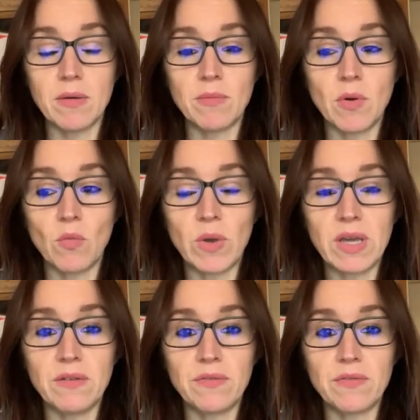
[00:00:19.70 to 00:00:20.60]

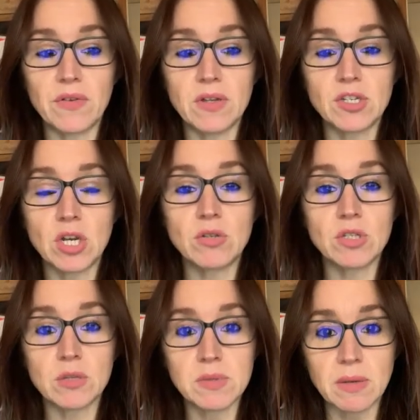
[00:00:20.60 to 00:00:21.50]
We've chosen
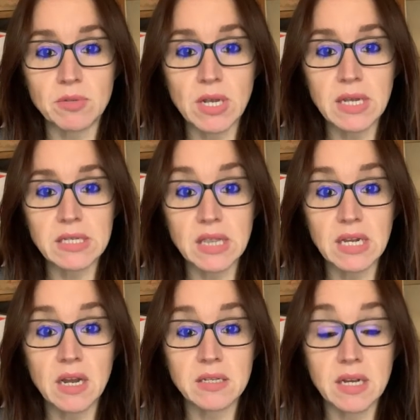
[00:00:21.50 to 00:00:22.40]
some subjects. I think
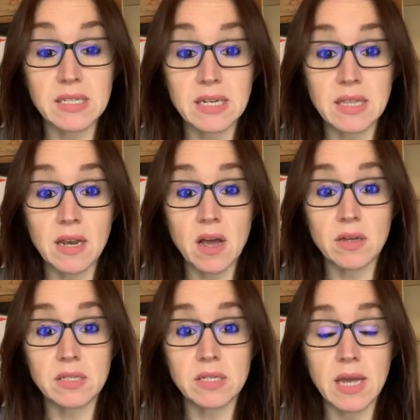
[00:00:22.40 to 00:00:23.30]
like I said in the
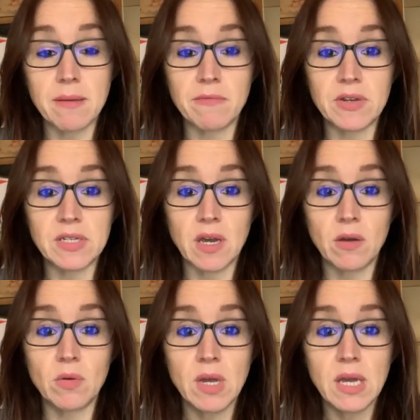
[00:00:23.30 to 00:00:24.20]
last
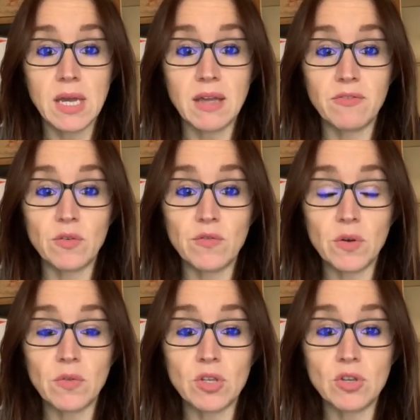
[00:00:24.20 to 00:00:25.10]
video, if you feel
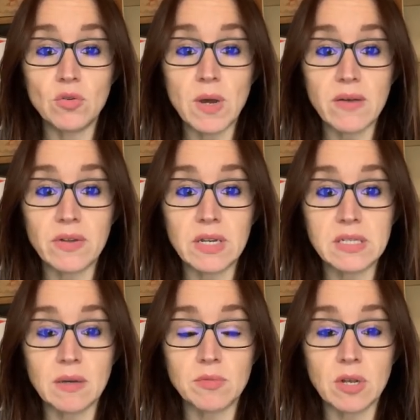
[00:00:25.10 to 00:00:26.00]
that you have any
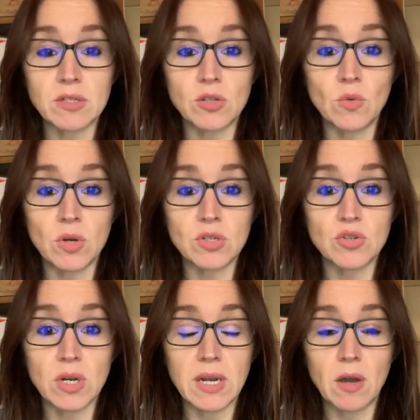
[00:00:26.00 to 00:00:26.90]
subjects that you want us to
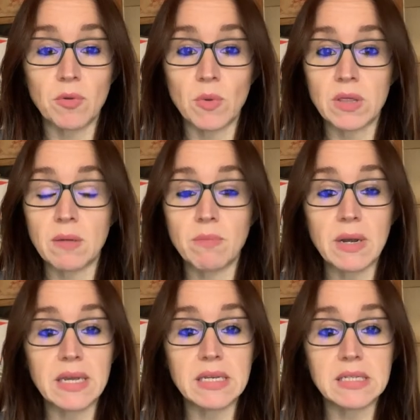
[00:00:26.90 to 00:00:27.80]
try and help you with, then
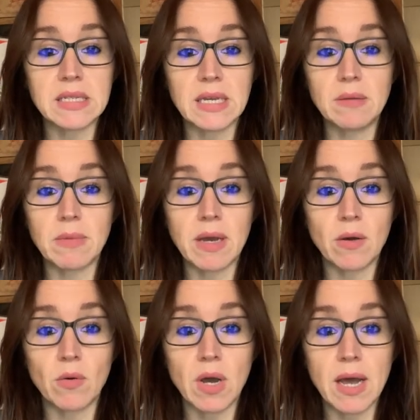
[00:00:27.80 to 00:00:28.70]
please
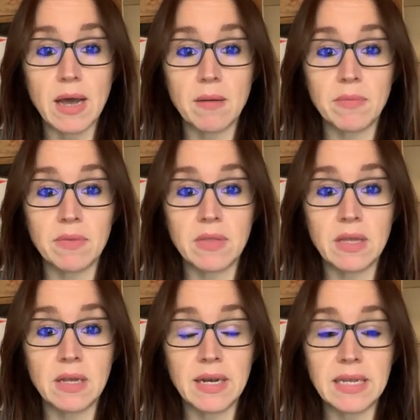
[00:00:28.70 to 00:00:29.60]
email
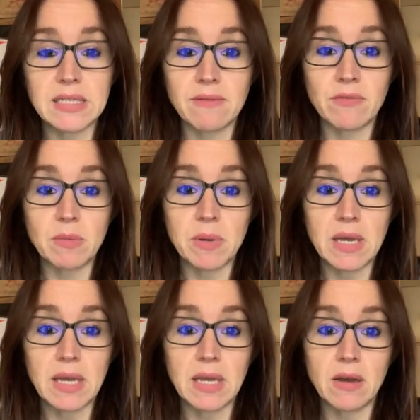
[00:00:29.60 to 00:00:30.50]
the Links
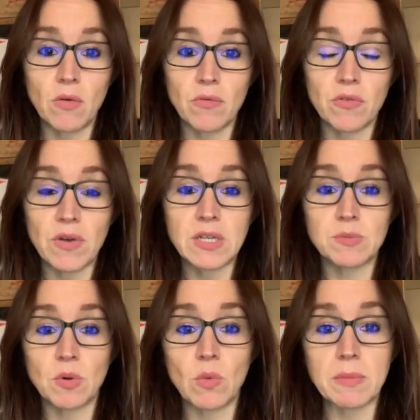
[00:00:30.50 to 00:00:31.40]
MVP on the
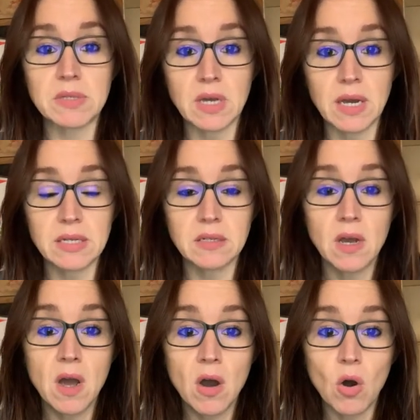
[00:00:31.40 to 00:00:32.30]
Facebook website
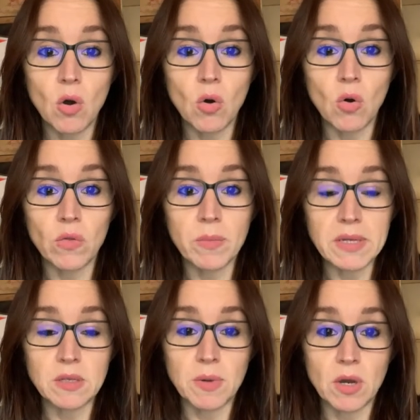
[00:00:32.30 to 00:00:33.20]
or the
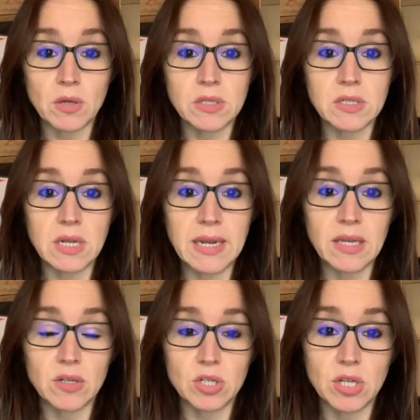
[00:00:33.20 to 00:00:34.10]
Better Birth
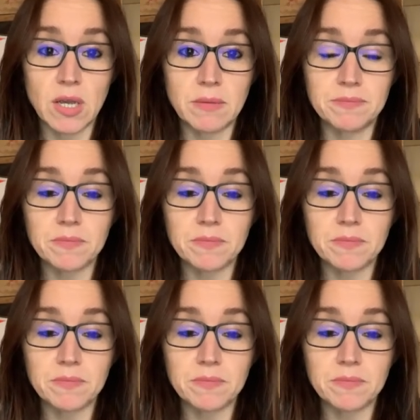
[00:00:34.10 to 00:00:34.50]
Lincolnshire